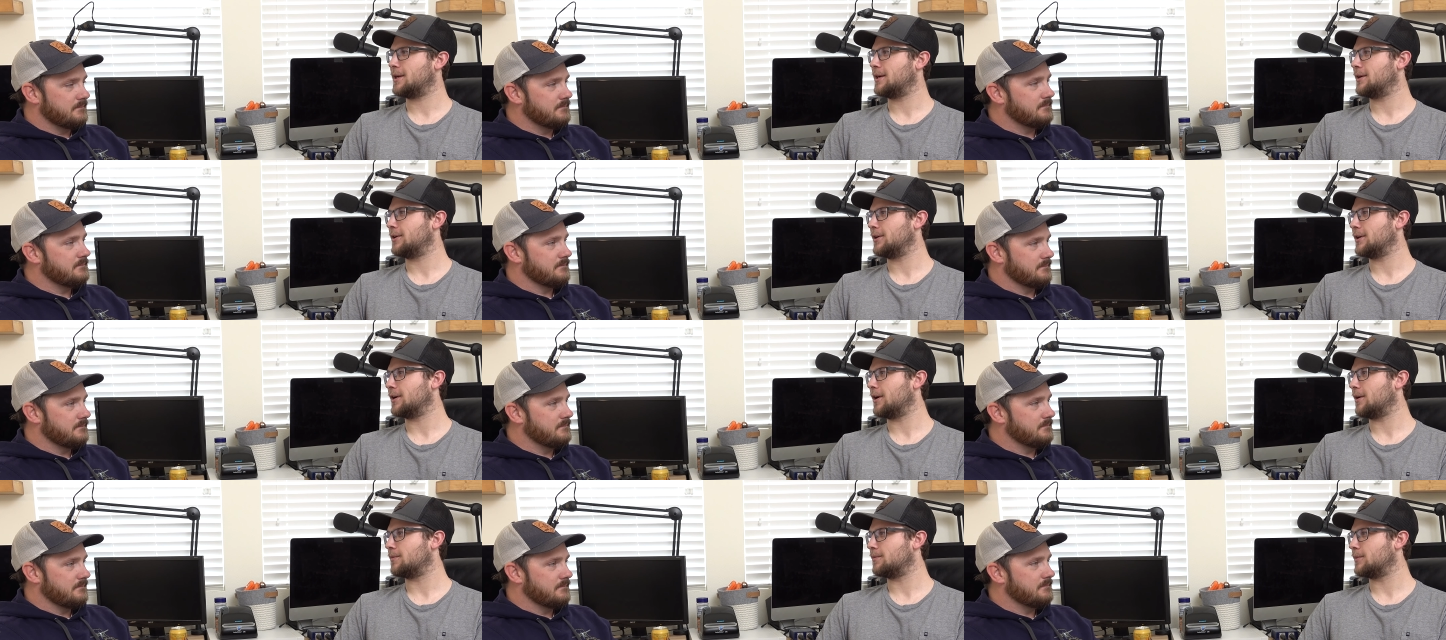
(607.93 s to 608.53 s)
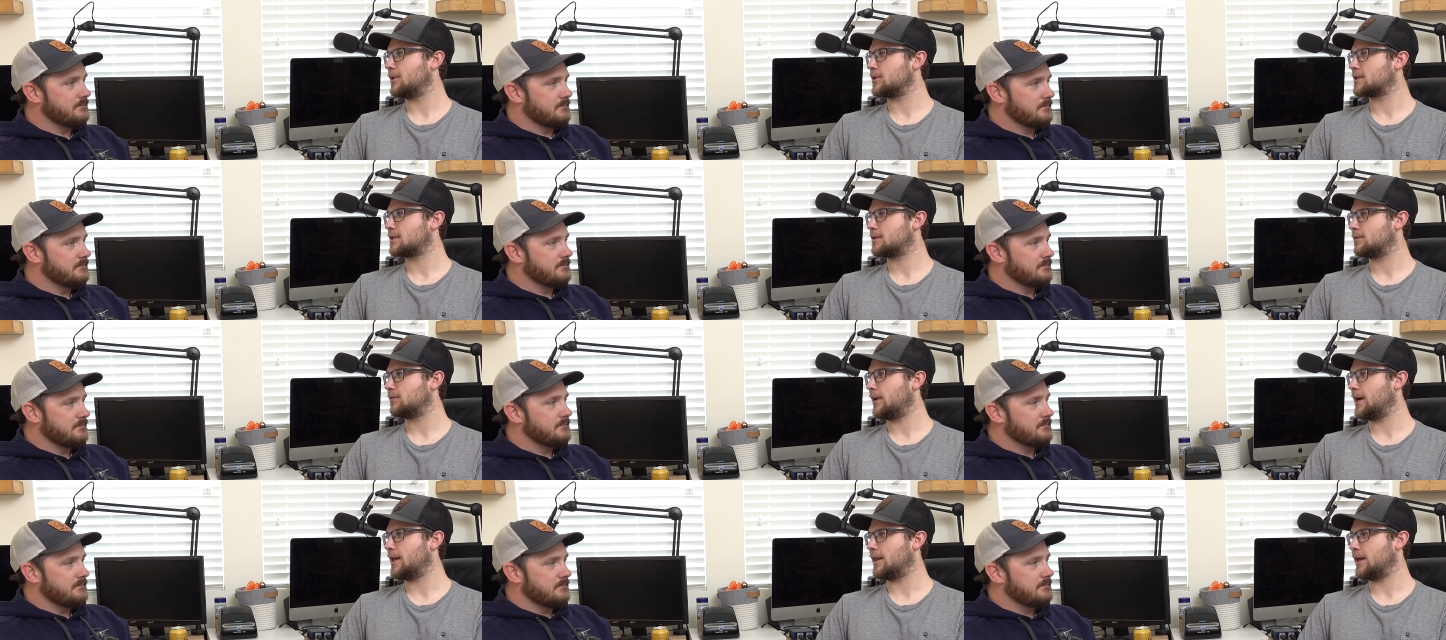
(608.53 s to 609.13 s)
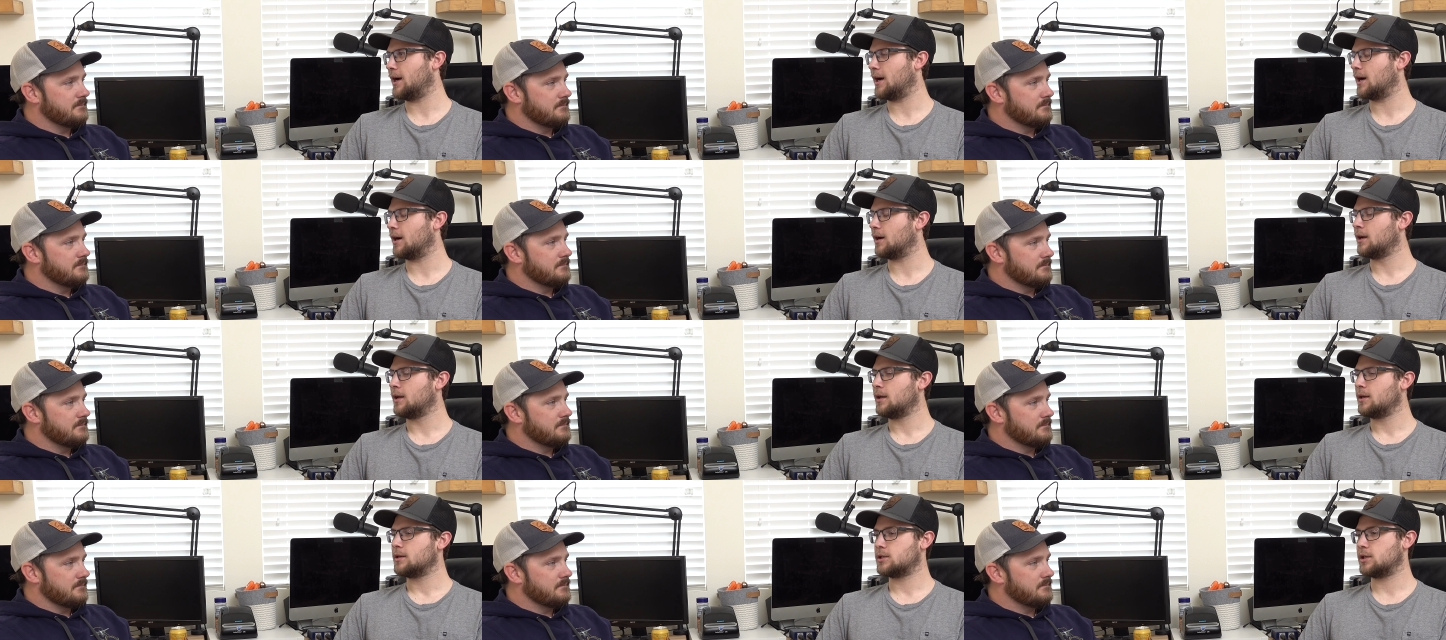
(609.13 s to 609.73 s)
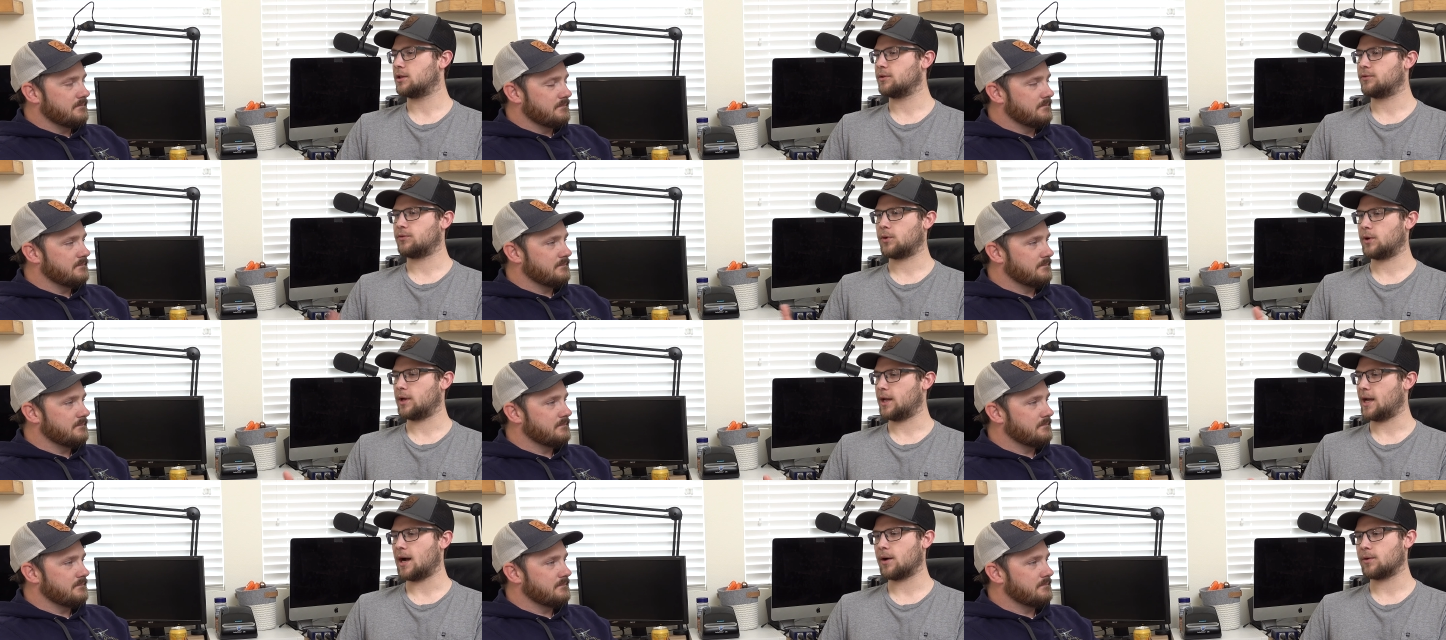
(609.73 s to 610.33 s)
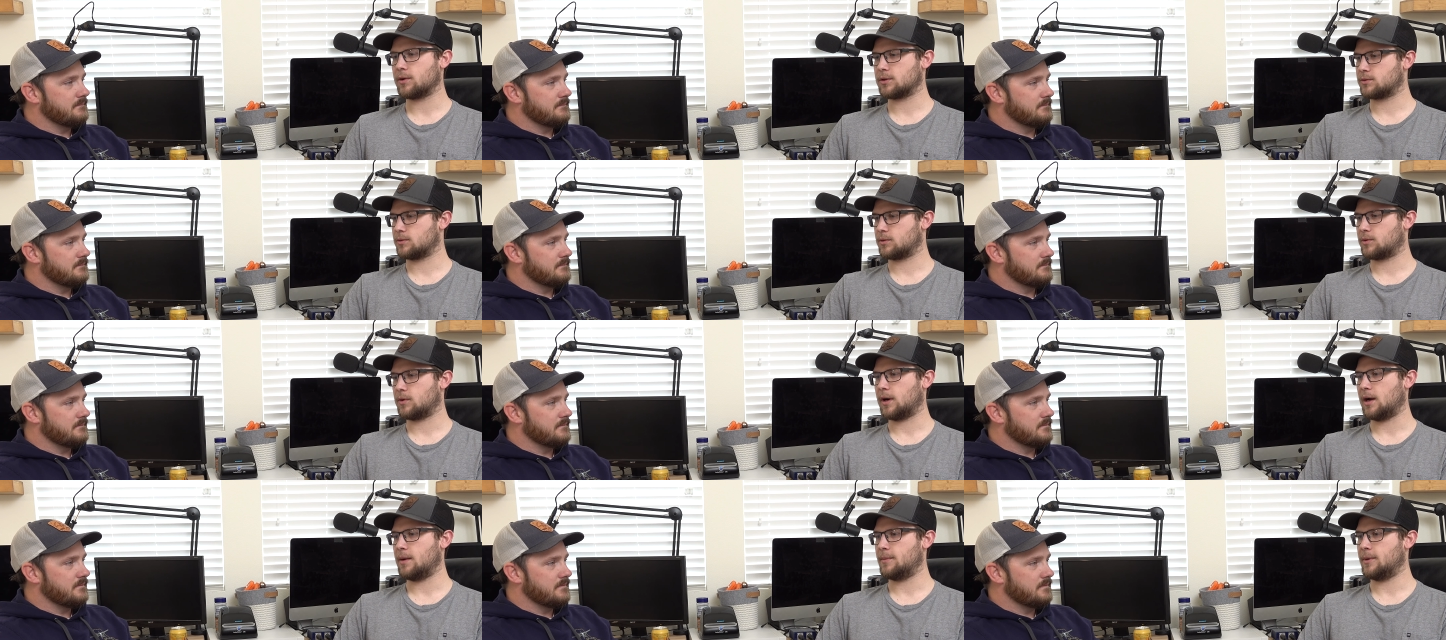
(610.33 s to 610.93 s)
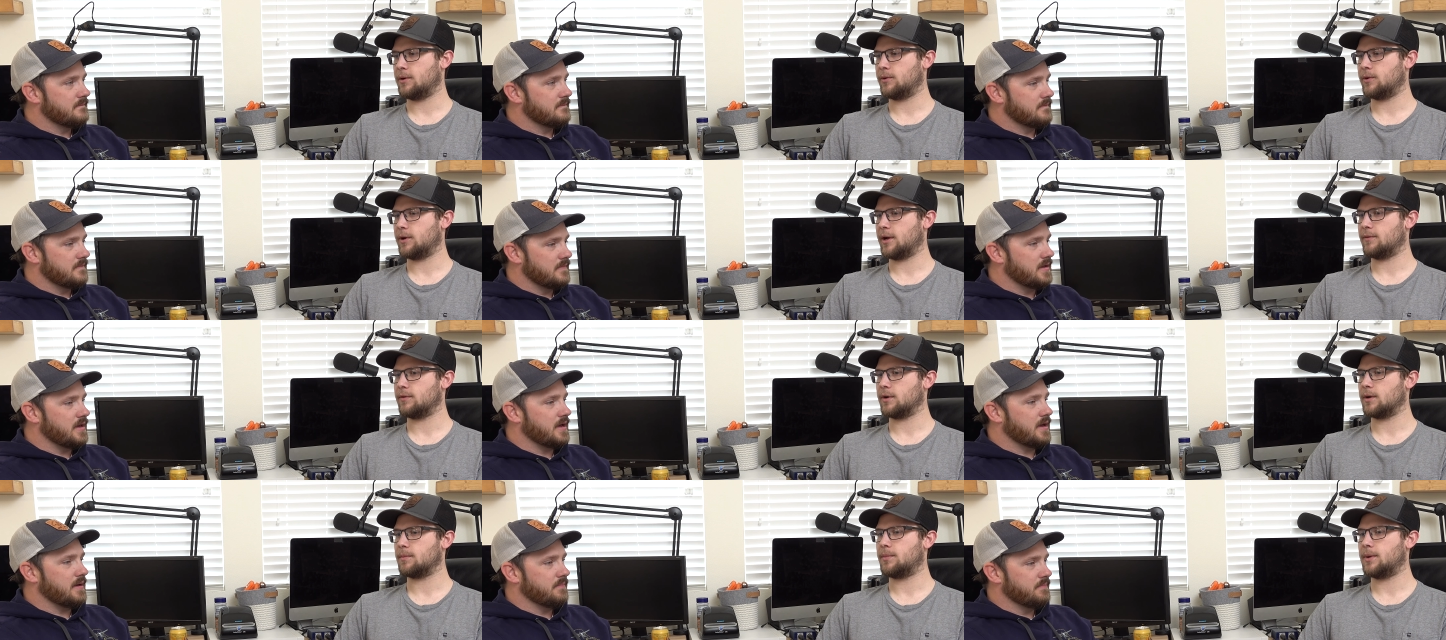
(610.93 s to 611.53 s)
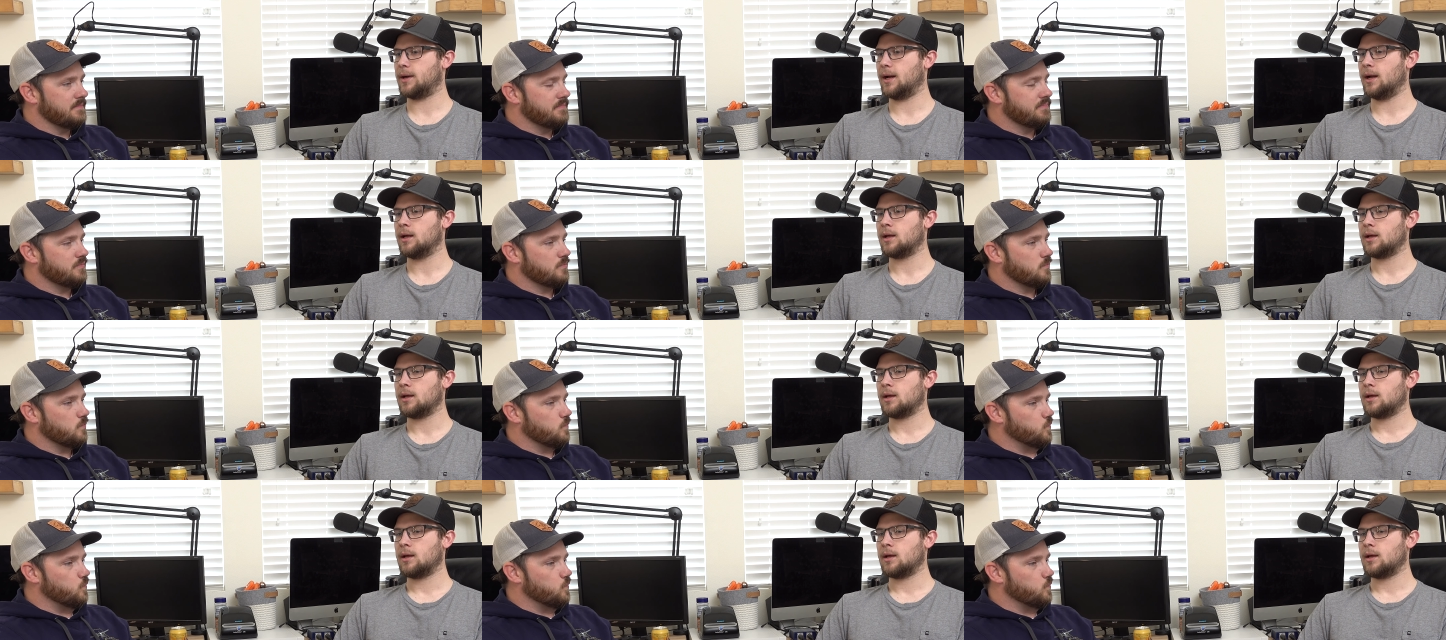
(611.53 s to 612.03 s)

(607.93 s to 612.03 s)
Speaker 1: You know, you're almost the way there to the forty hours requirement or whatever. Yeah. But